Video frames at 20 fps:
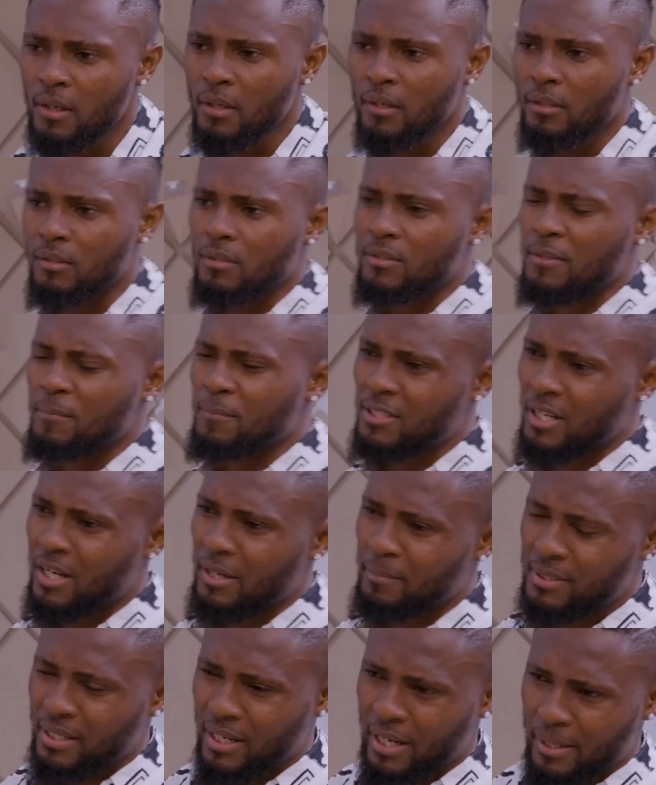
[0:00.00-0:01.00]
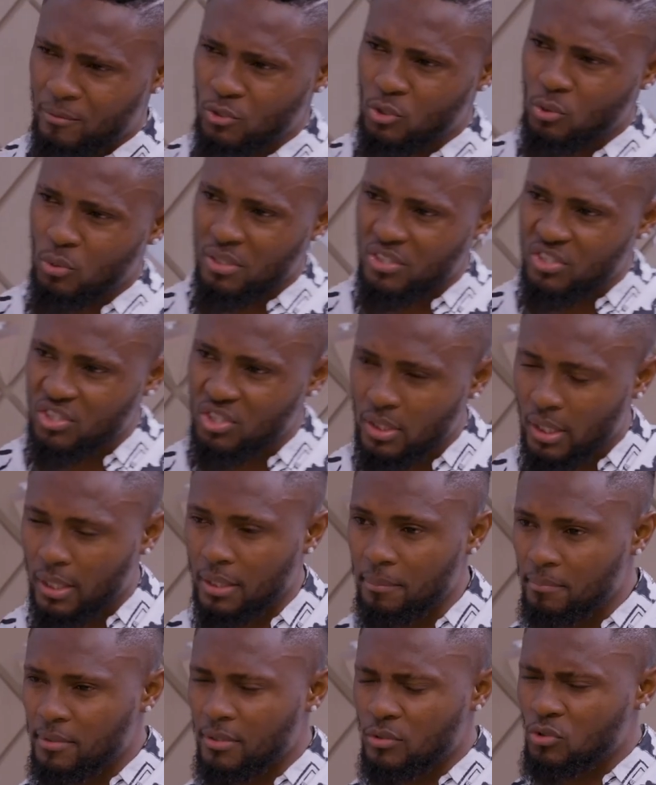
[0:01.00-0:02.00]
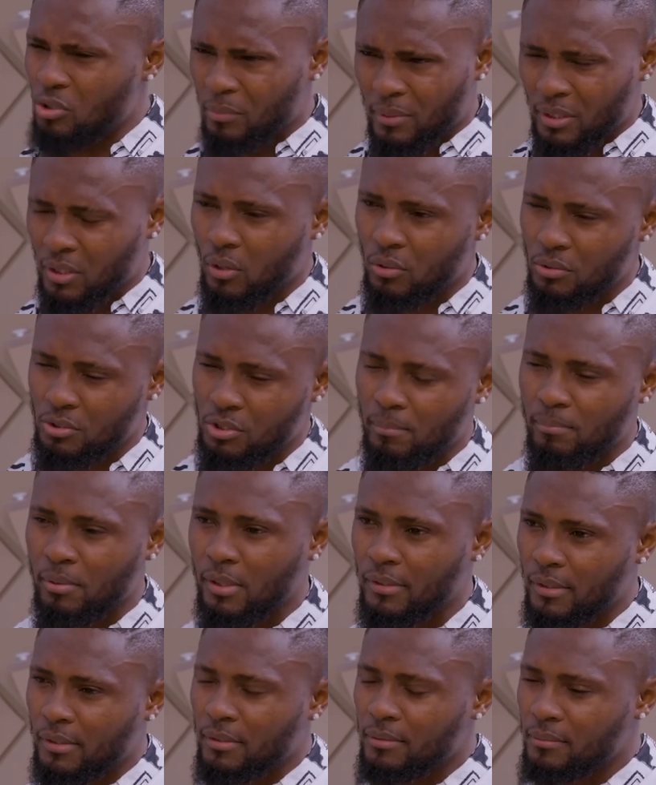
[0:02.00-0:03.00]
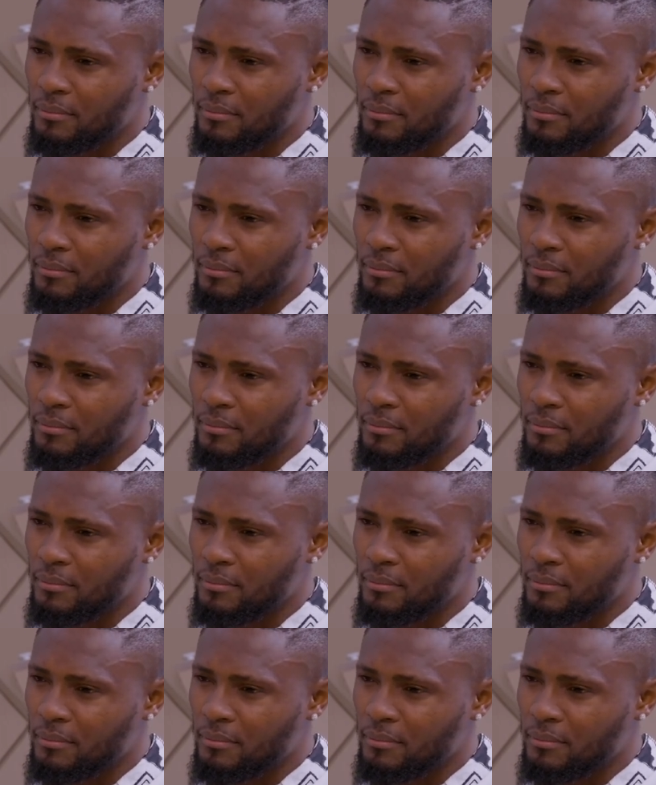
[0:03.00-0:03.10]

You know, sometimes I am so ashamed to be called your brother.